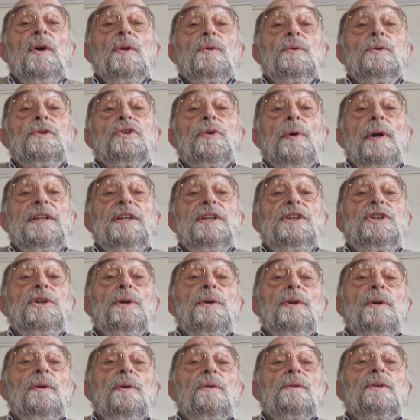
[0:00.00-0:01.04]
to
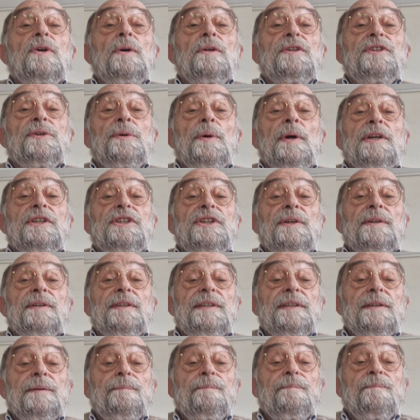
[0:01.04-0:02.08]
traditional
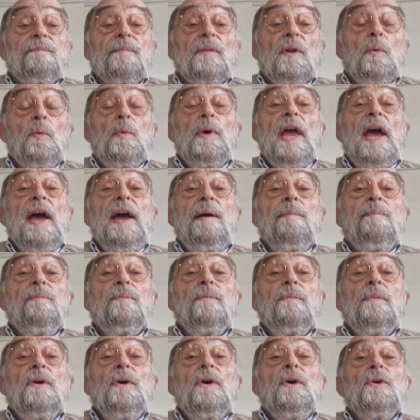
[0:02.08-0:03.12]
constructions. We
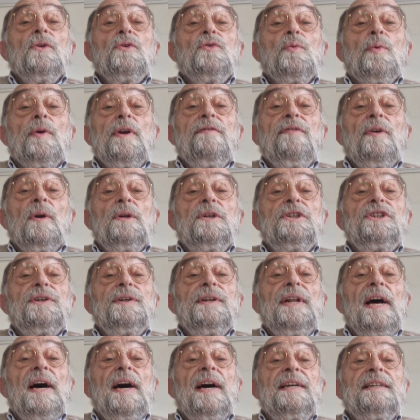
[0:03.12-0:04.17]
aim to
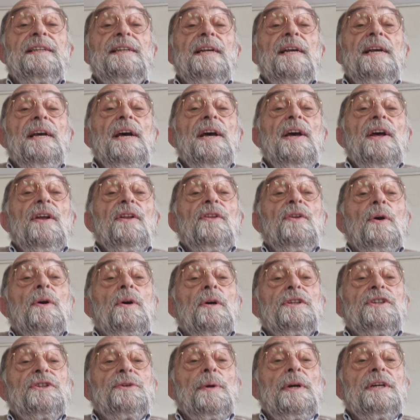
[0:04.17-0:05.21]
revolutionize the
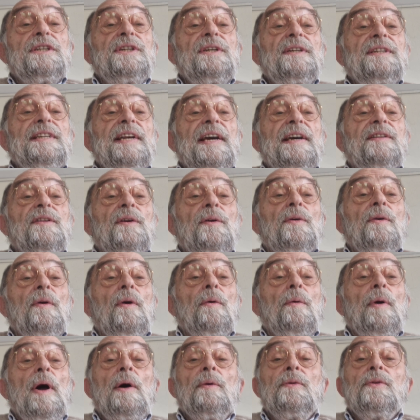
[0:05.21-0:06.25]
construction sector
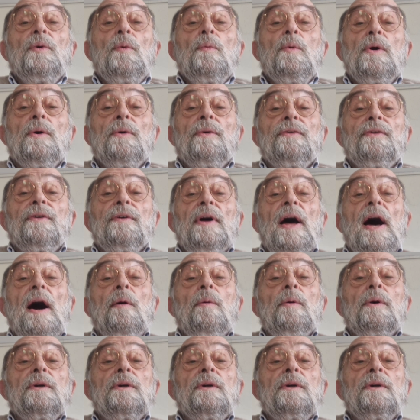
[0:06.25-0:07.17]
around the world. Our